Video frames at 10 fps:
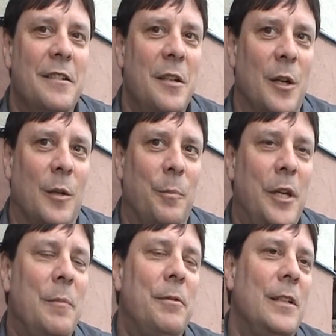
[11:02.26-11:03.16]
you know,
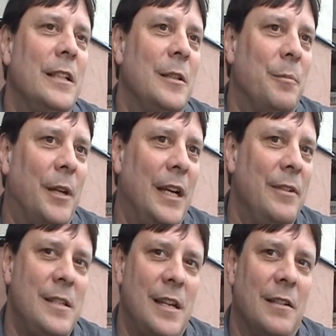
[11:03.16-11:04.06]
people in the
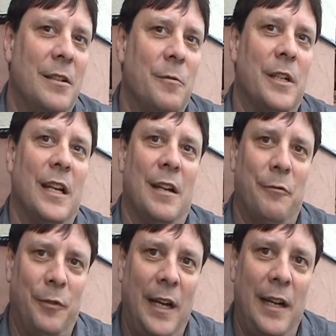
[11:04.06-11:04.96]
private sector would have gotten
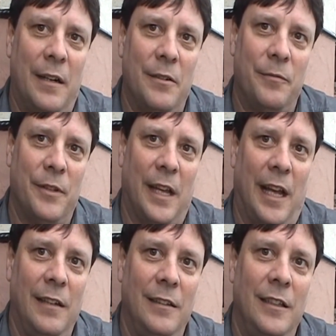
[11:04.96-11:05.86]
fired for that.